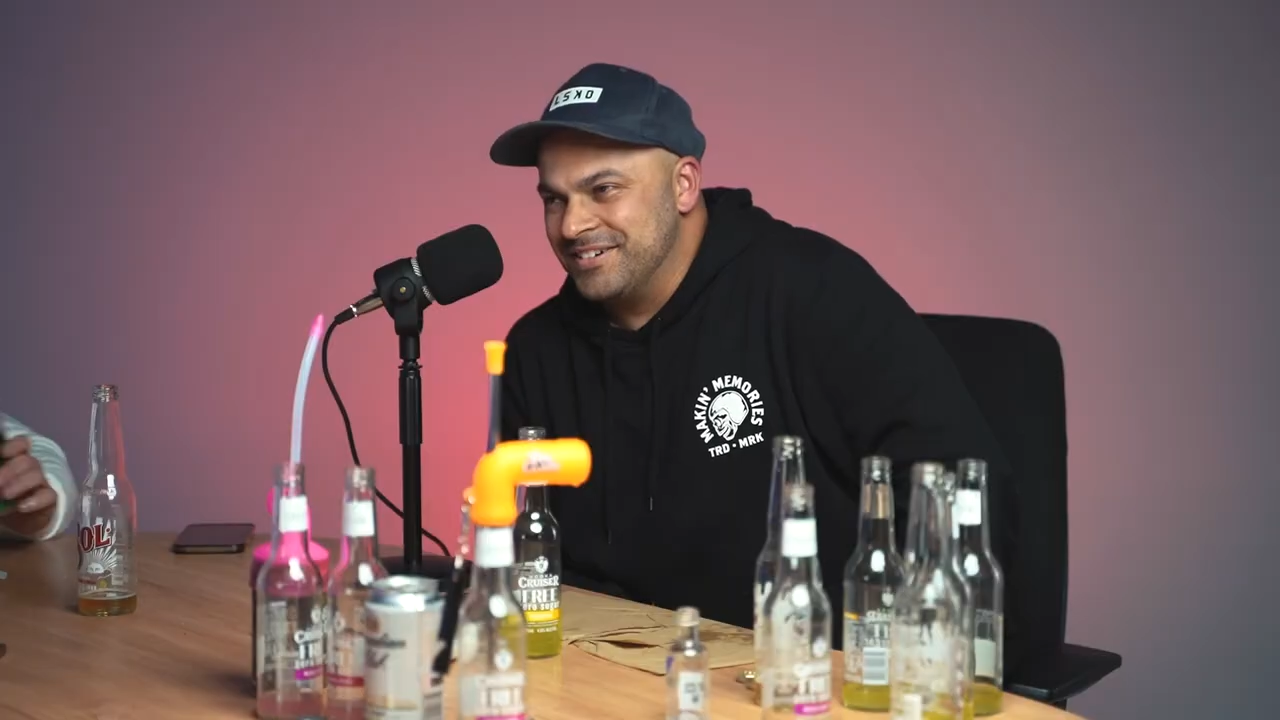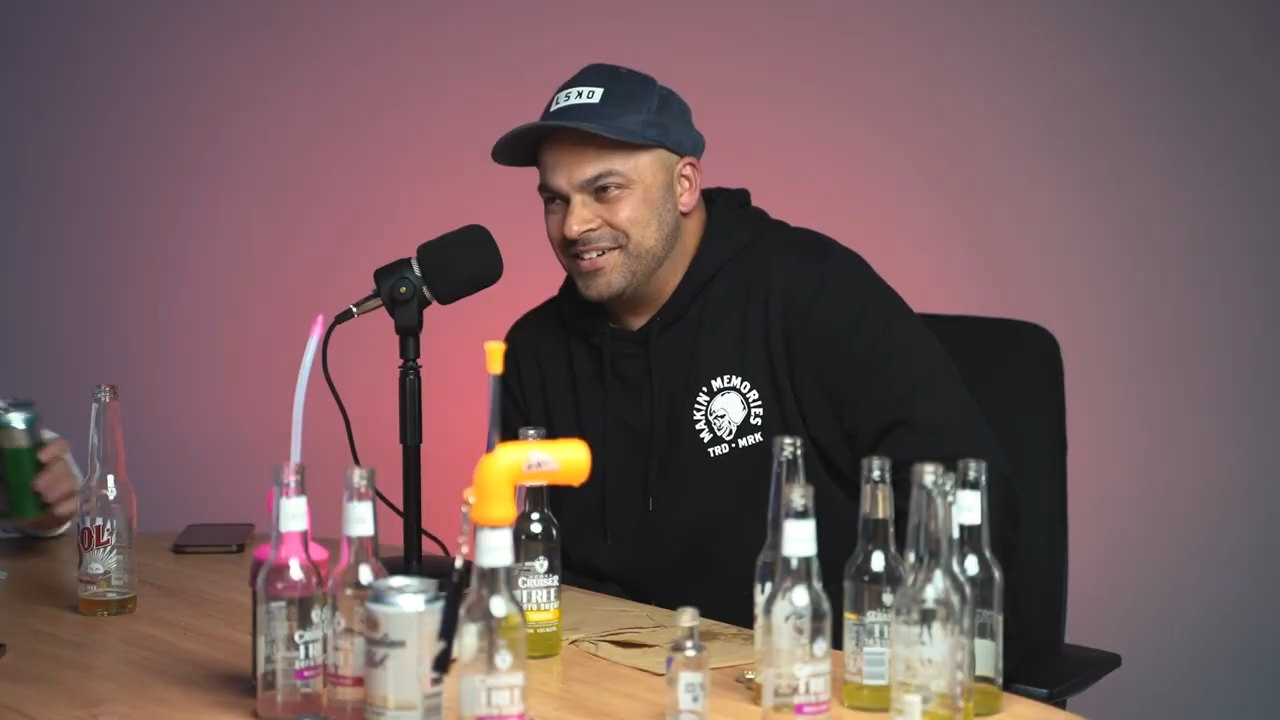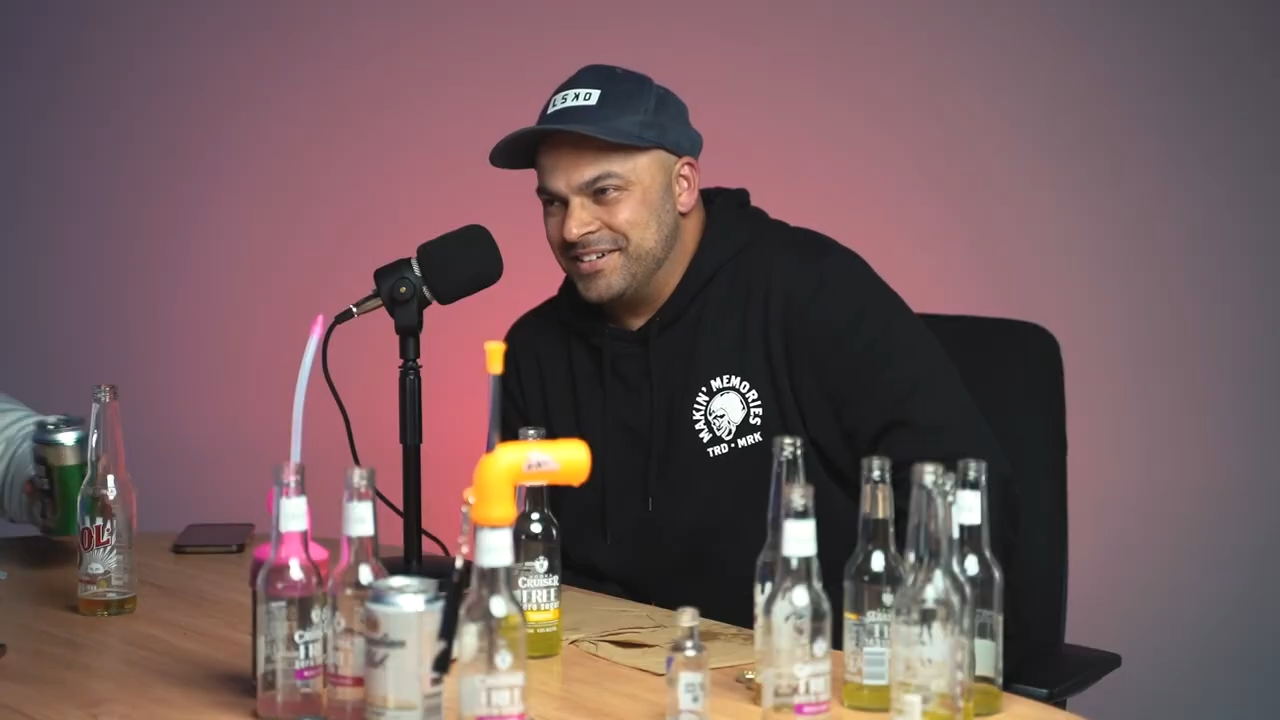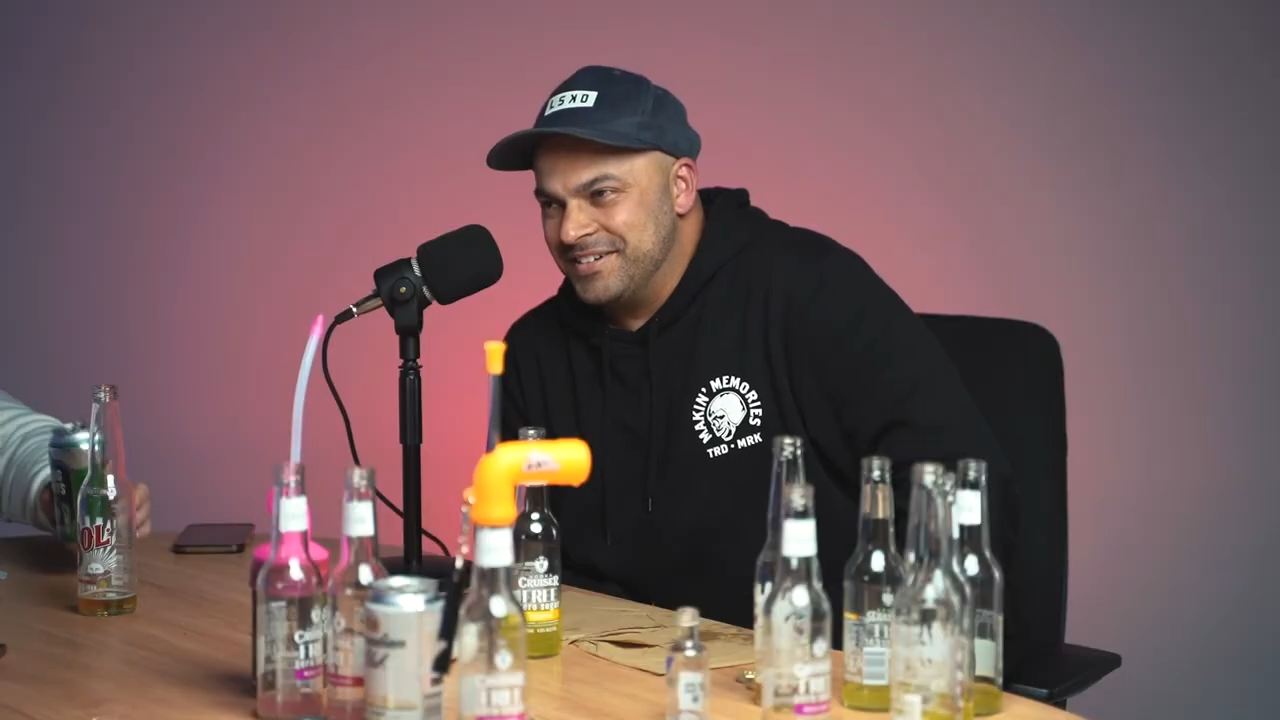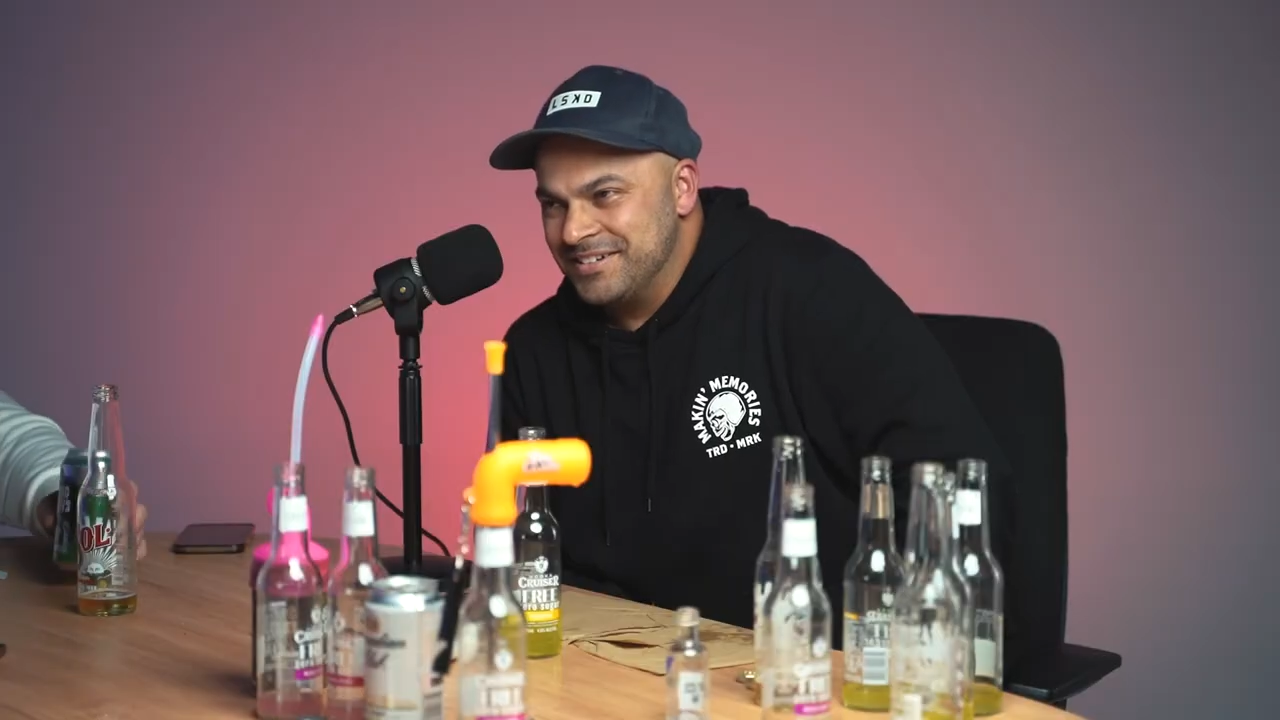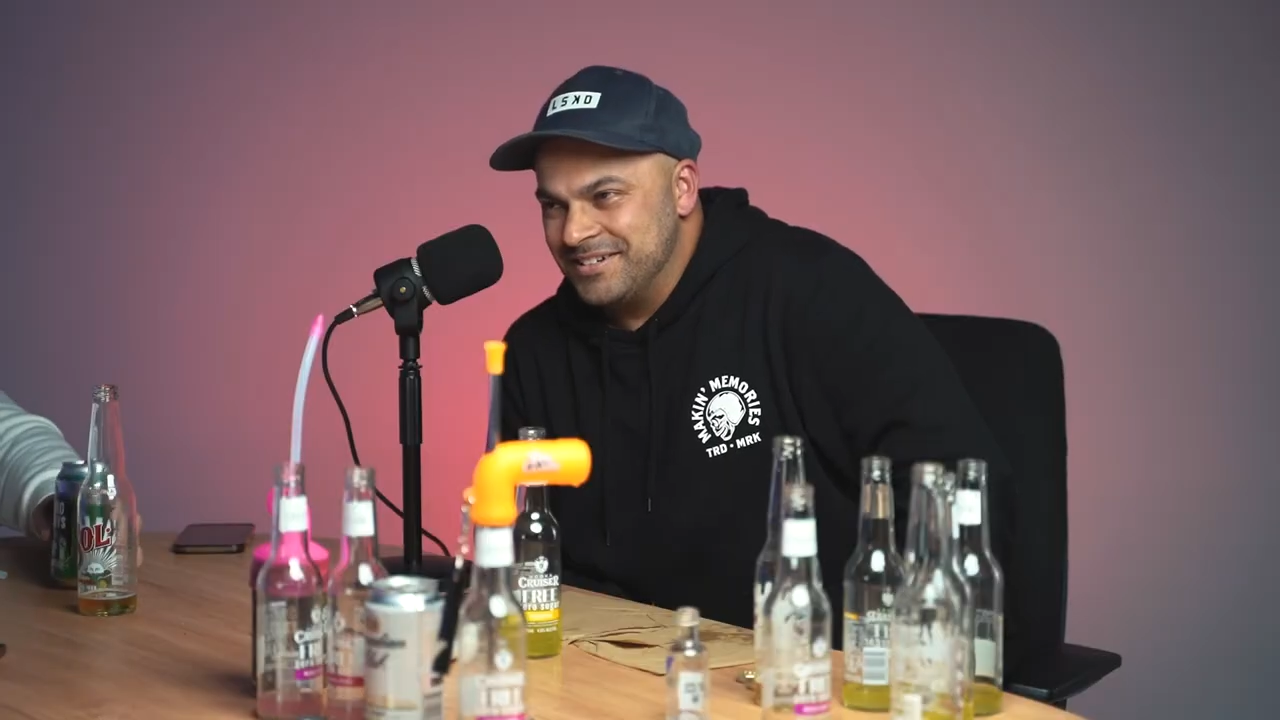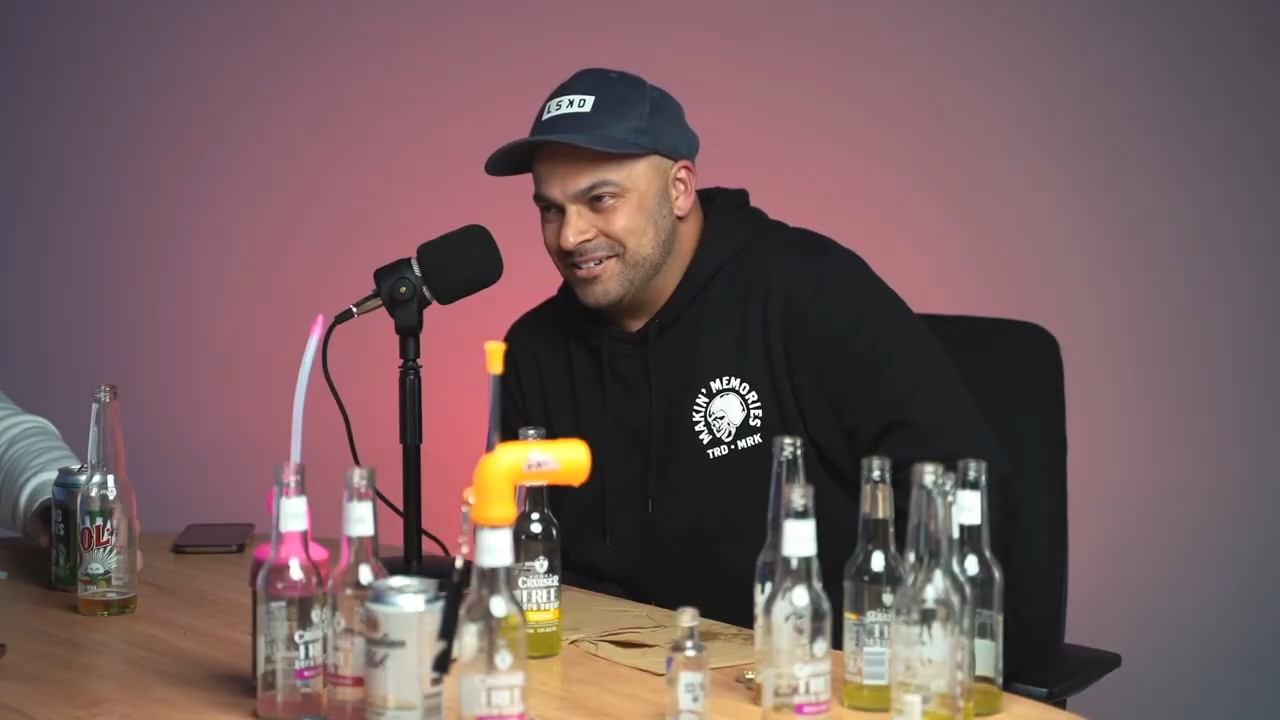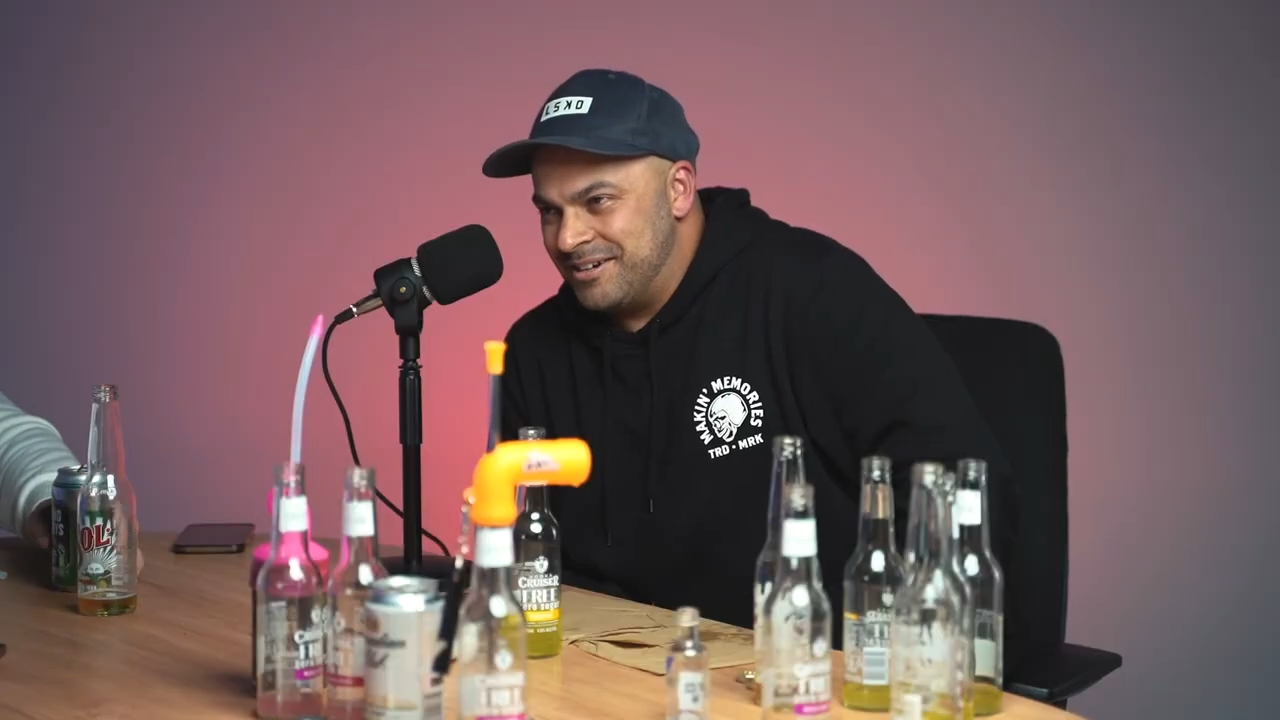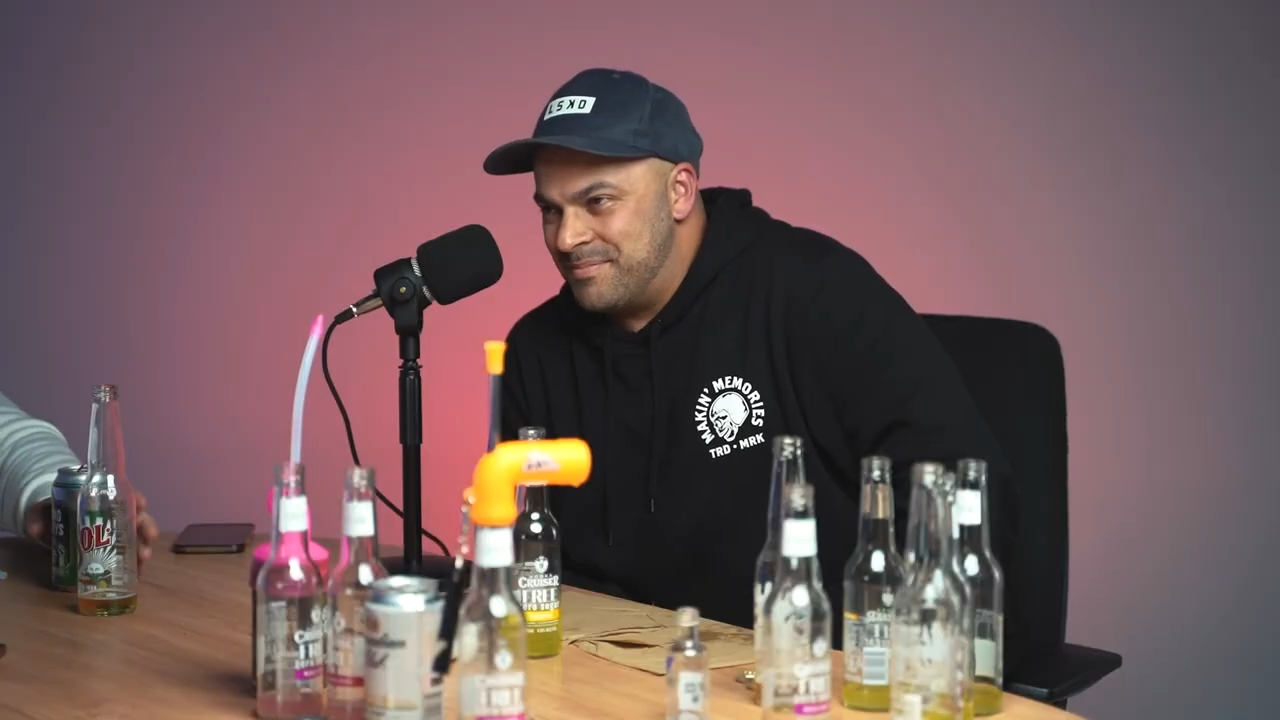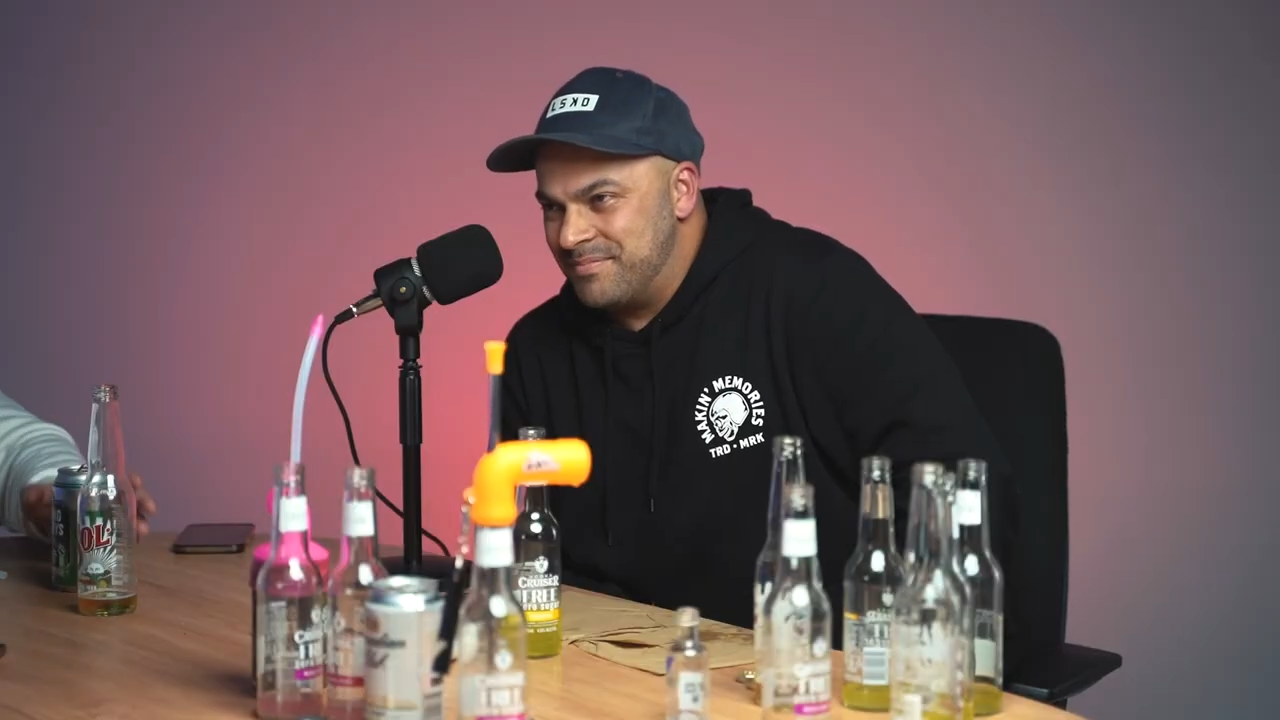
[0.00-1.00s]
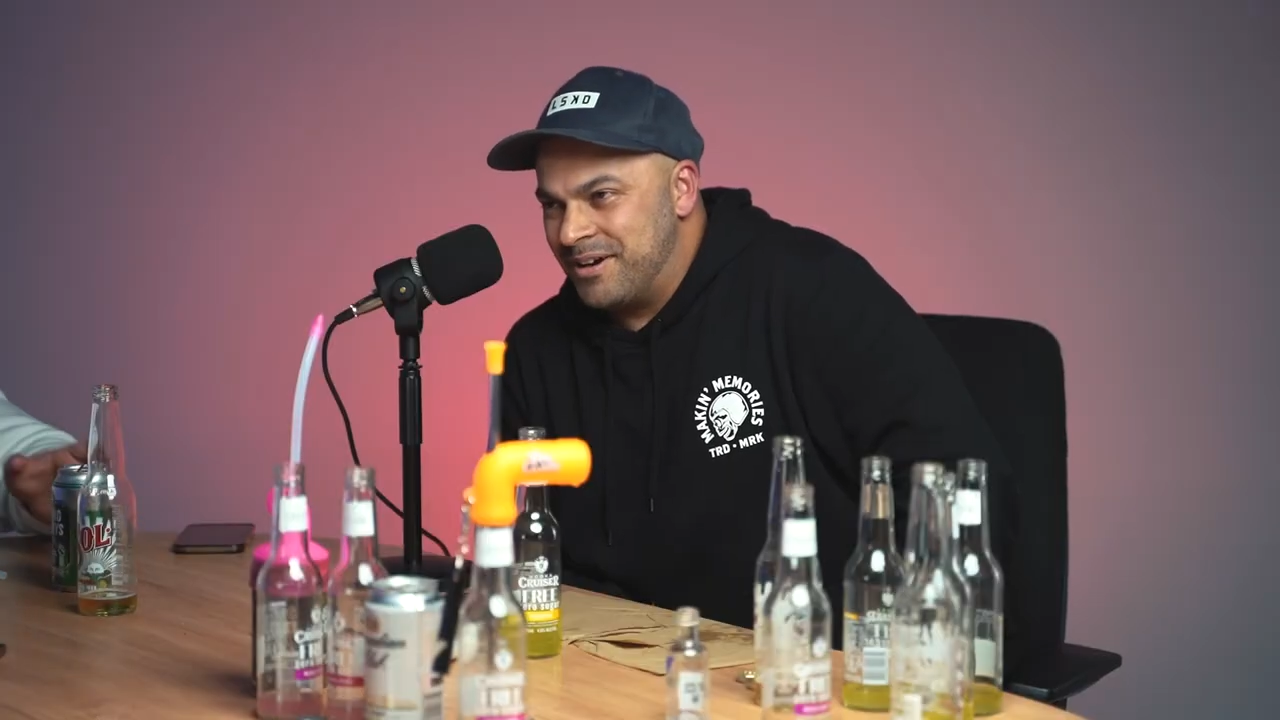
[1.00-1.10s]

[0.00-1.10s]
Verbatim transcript: Wait, I'm,